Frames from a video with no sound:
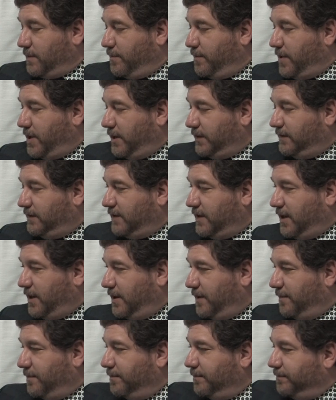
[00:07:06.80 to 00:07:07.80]
But
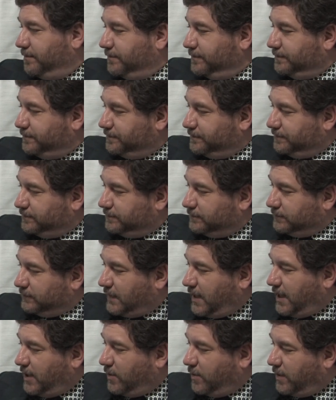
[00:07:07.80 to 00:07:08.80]

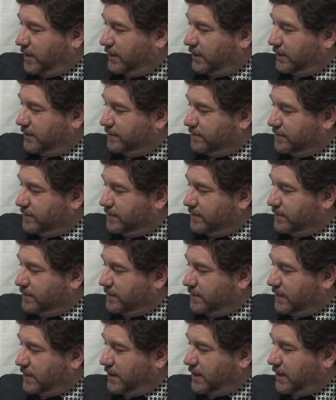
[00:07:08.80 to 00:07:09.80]
I don't want to
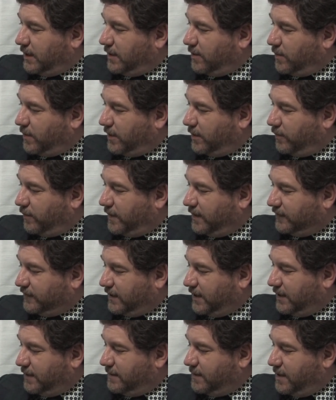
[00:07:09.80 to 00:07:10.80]

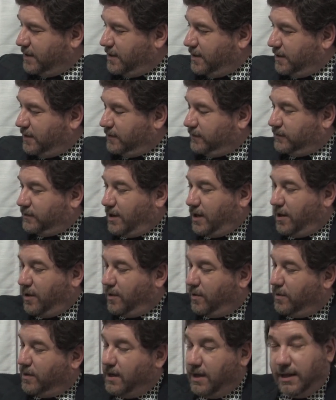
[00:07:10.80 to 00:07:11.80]
risk it.
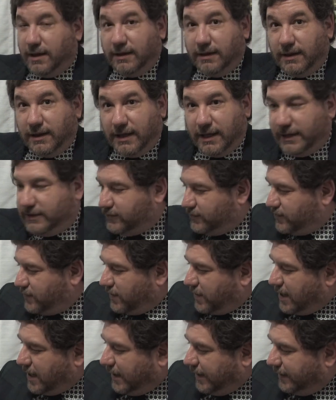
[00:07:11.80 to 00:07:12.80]
So let's
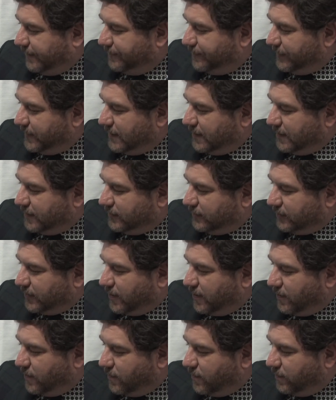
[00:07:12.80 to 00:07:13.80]
try it.
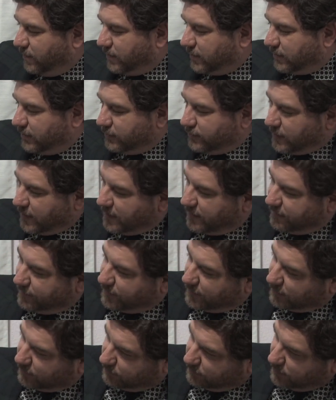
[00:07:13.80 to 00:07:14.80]
So we're going to try the
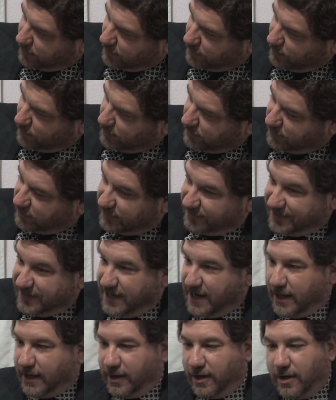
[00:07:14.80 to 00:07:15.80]
first one, which is
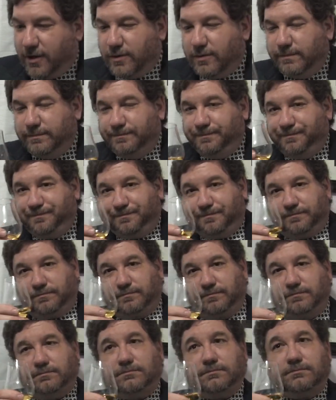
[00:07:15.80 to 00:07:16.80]
yellow.
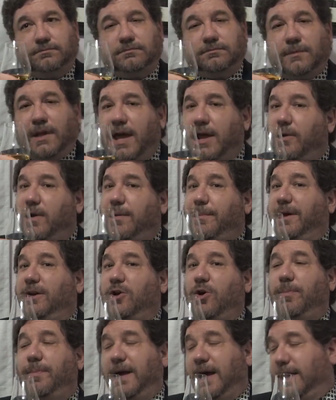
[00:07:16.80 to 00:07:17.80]
I don't have my
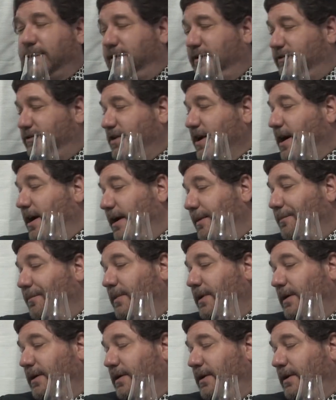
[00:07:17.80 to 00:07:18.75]
notepad this time.